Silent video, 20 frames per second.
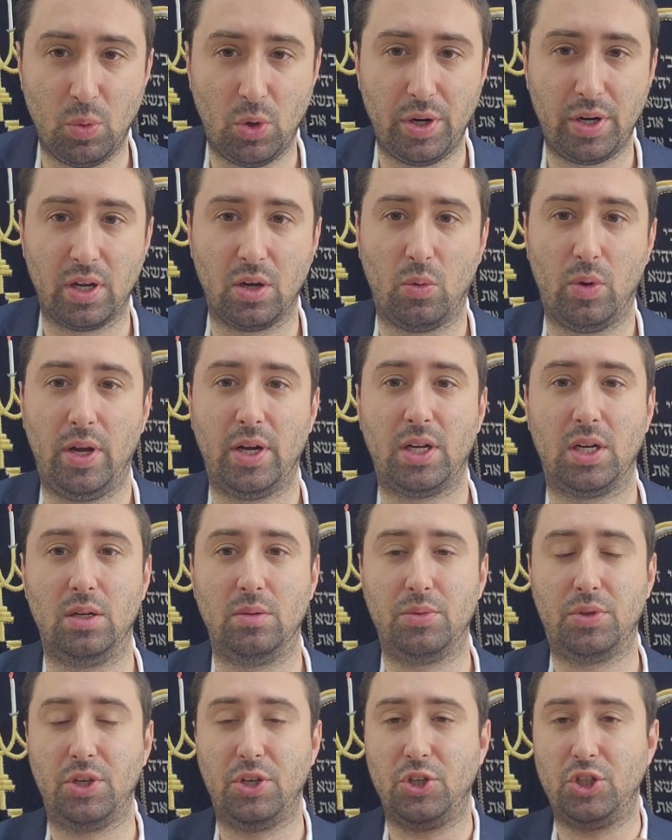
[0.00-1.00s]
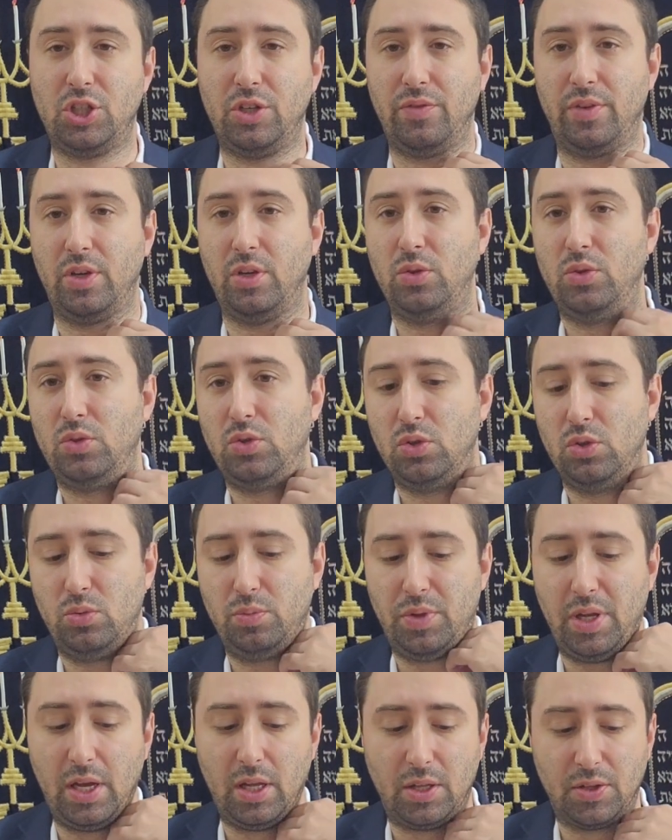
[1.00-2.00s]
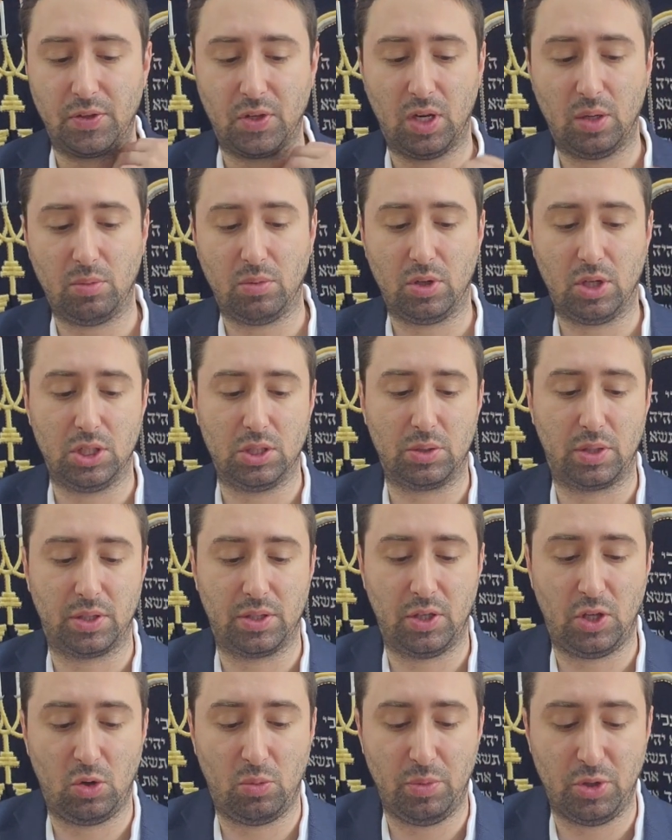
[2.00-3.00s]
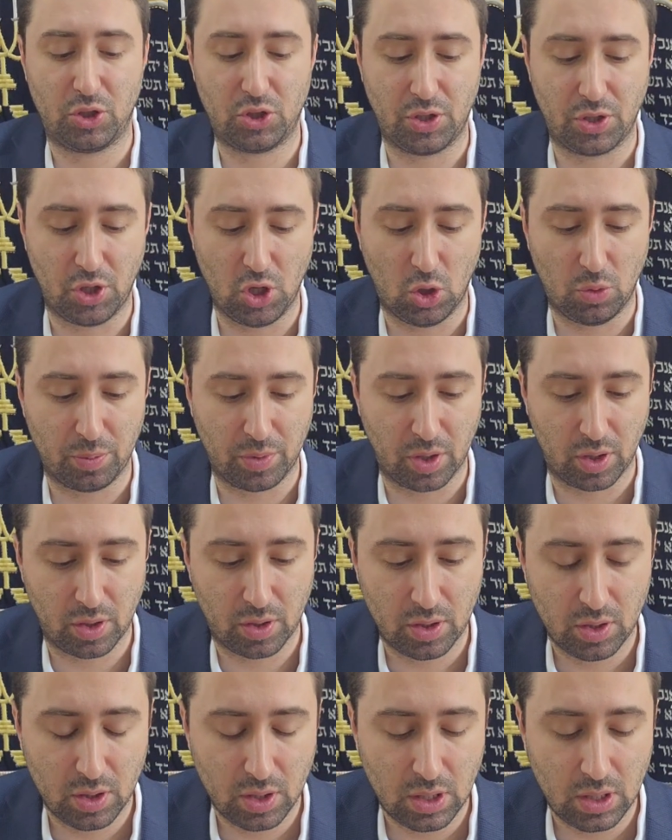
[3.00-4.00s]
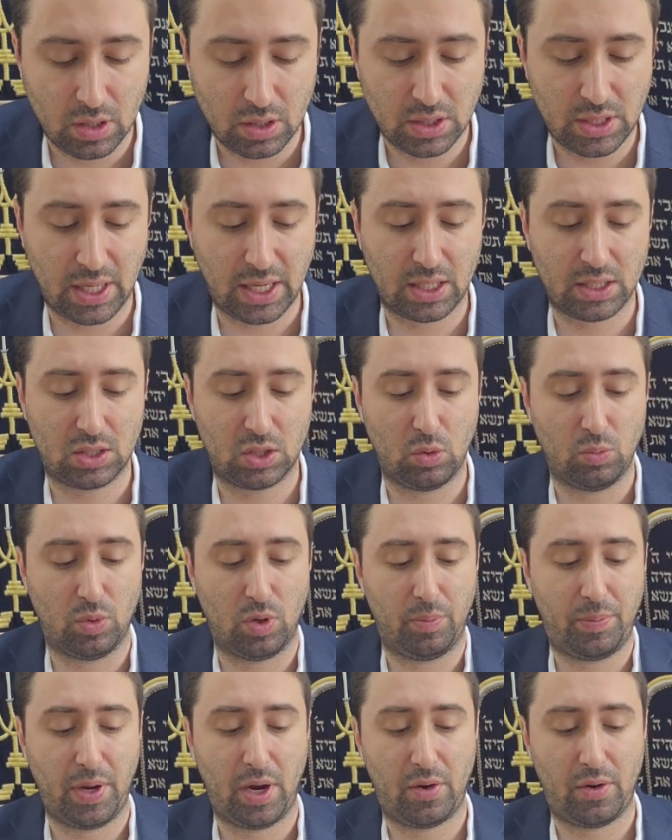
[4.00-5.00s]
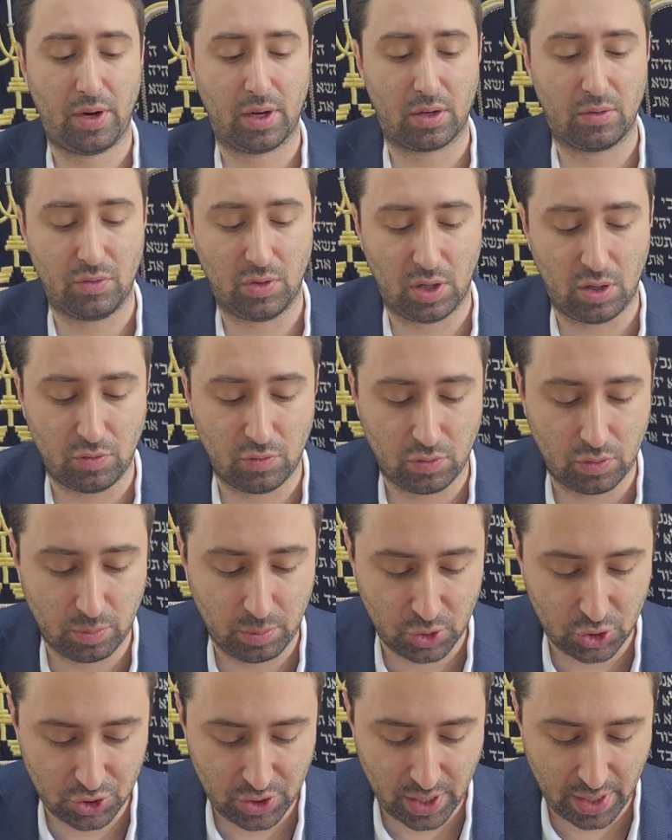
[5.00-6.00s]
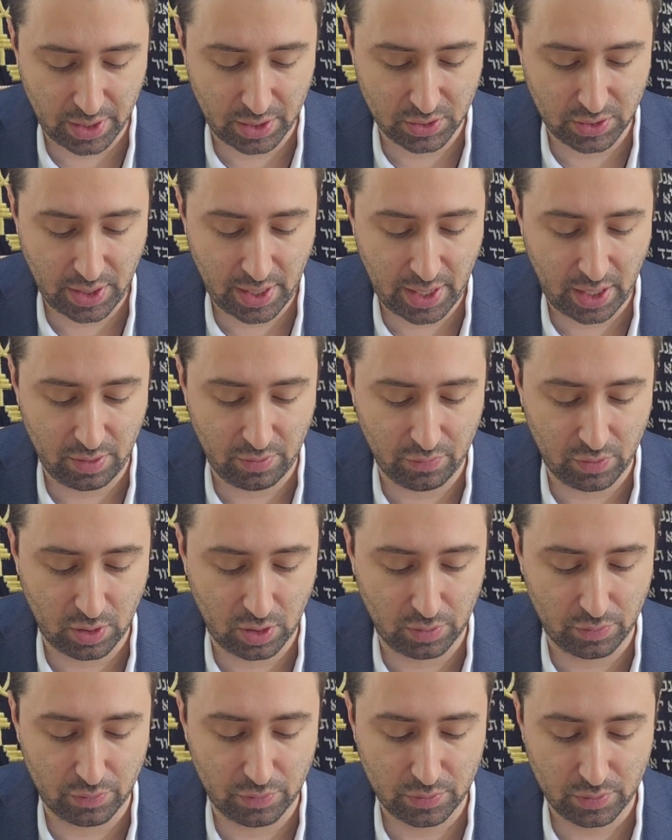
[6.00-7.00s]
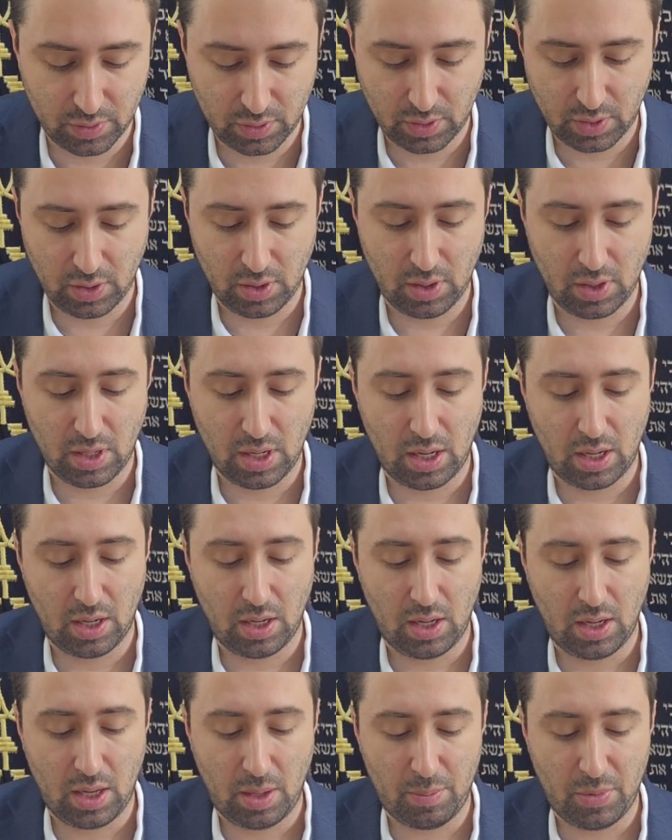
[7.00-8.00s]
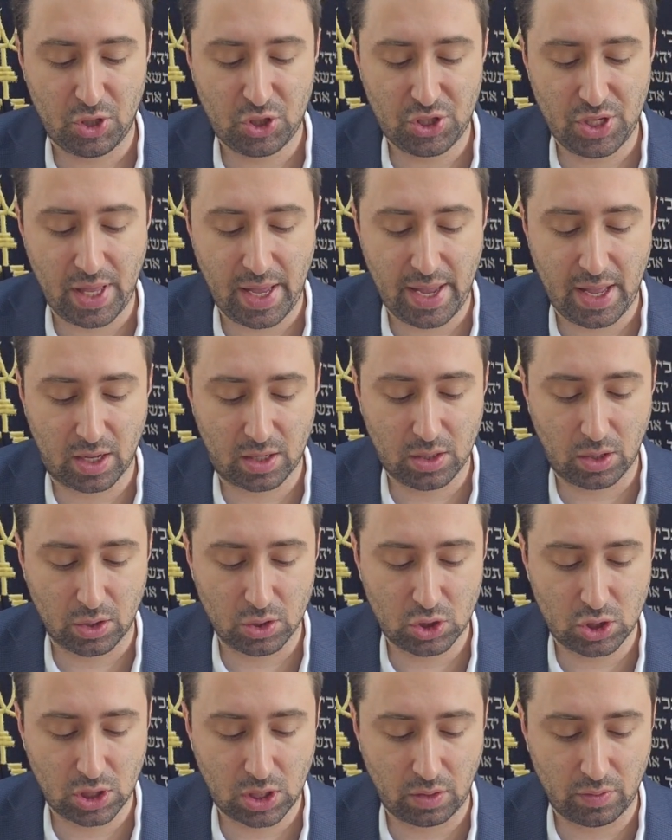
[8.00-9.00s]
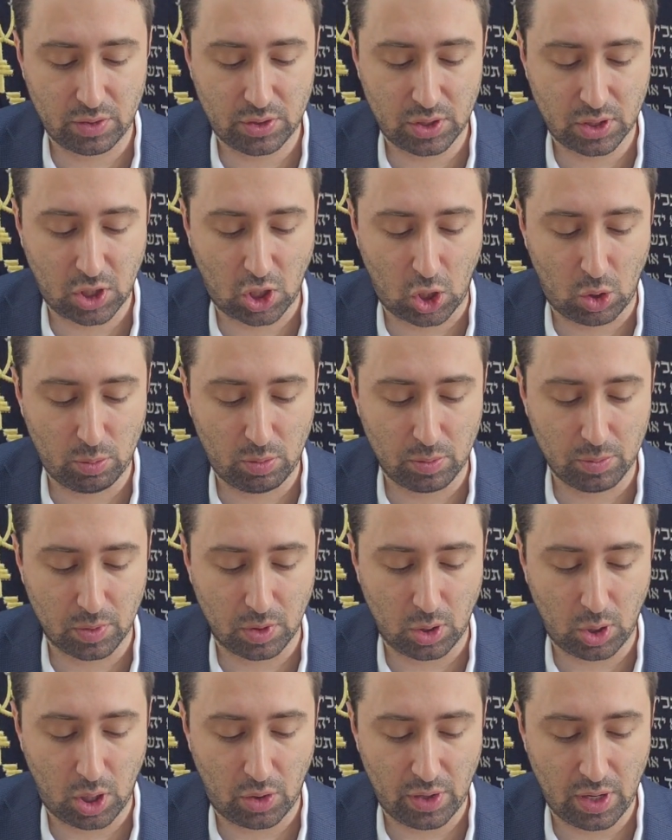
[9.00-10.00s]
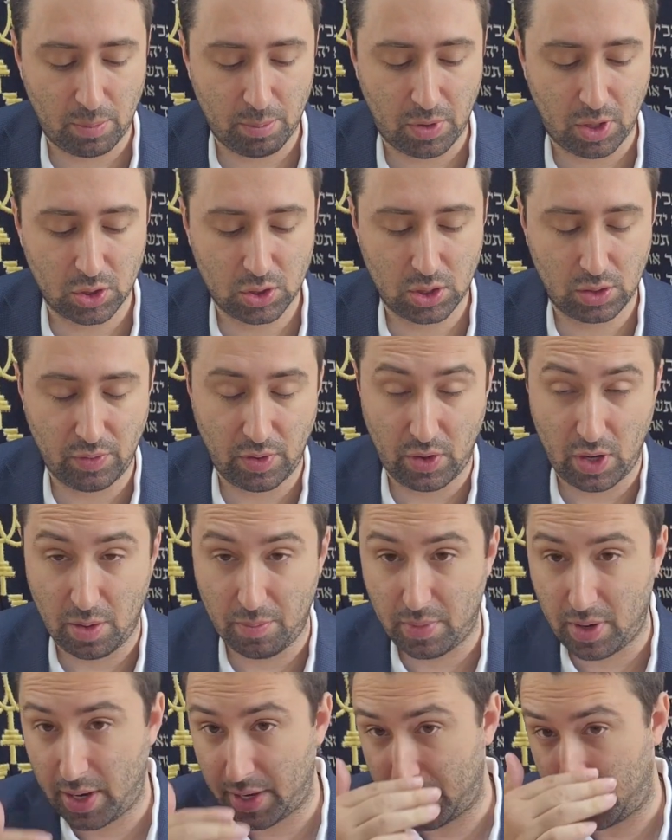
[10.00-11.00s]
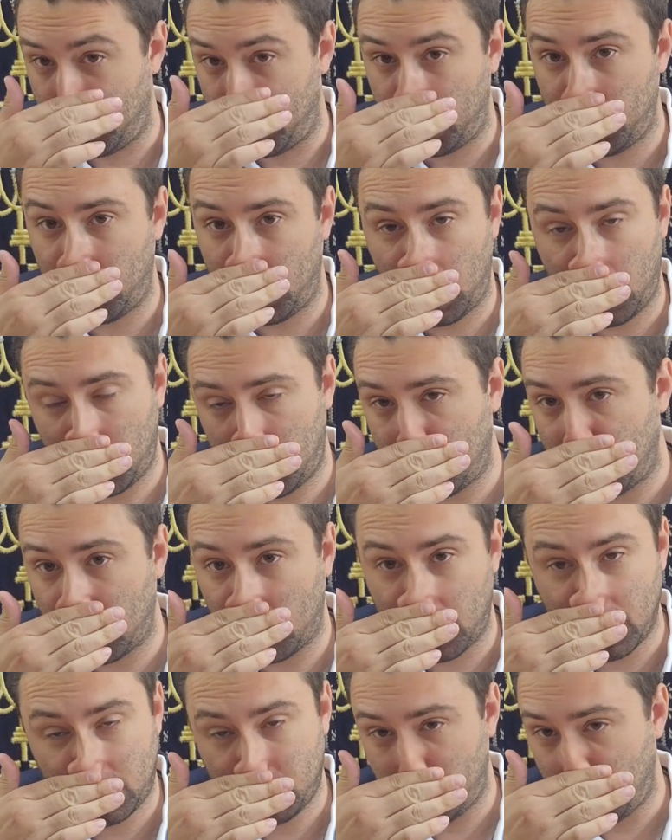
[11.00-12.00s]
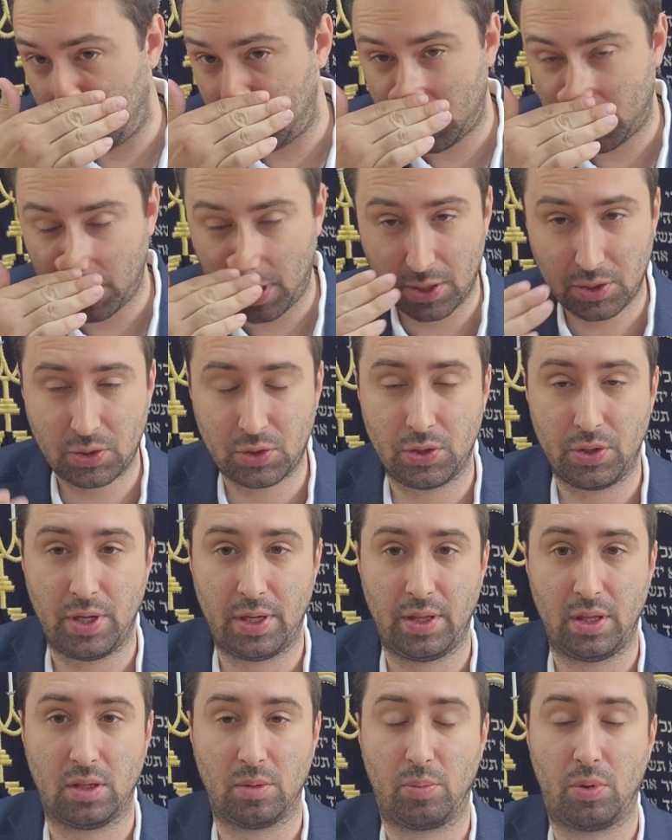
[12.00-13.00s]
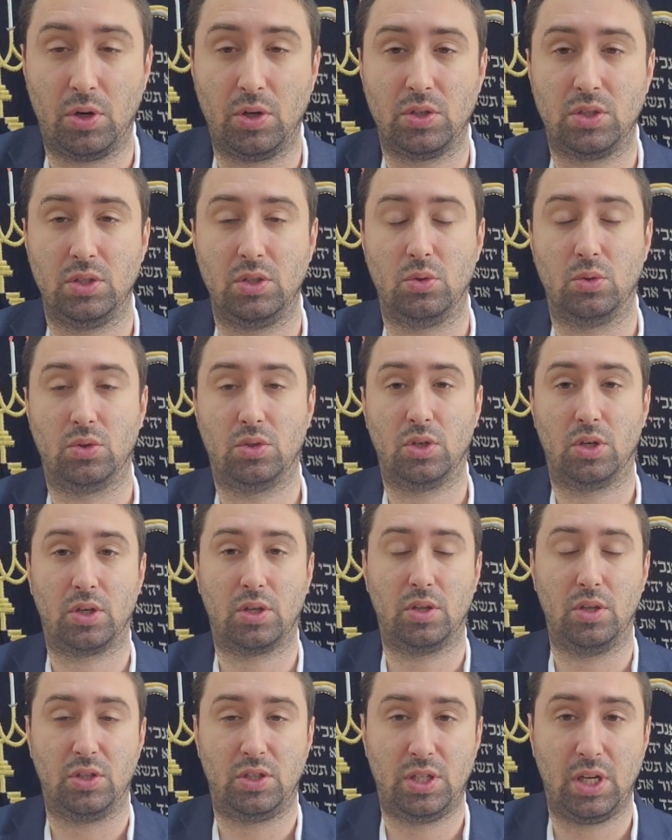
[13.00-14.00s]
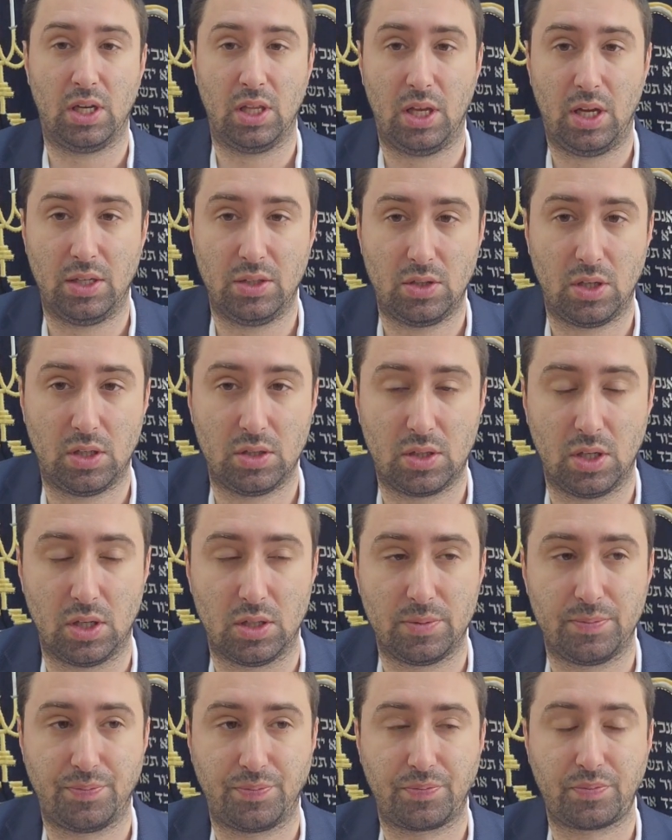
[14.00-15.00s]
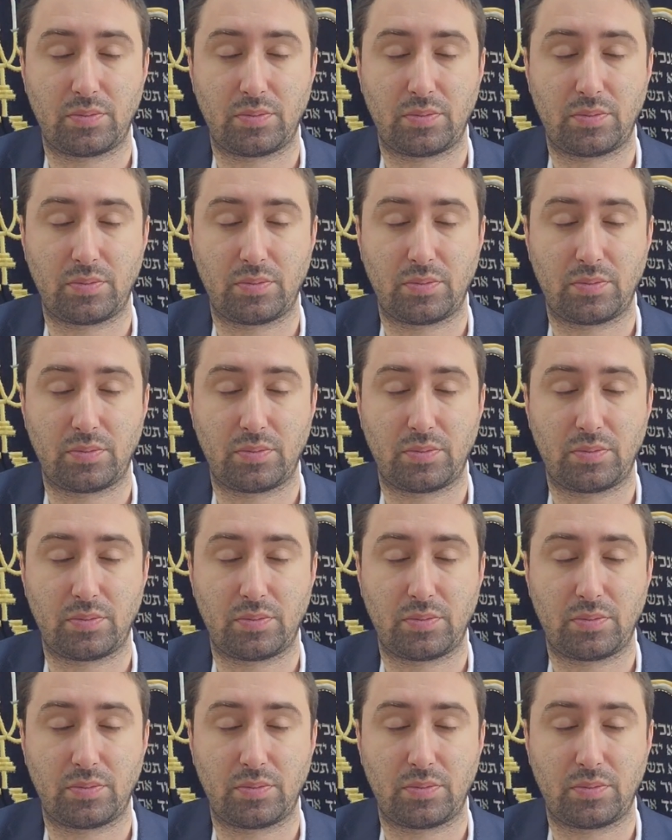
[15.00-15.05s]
Good morning and welcome to Yeshiva YouTube Daily Double as we continue Mishnah Yomi, Sechas Yoma, Perek Vav, Mishnayos Hey and Vav. Mishnah Hey, Al Kol Sukkah V'Sukkah Omrim Lo Hari Mozan V'Hari Mayim. We mentioned yesterday that the person who took the Shiur Azazel,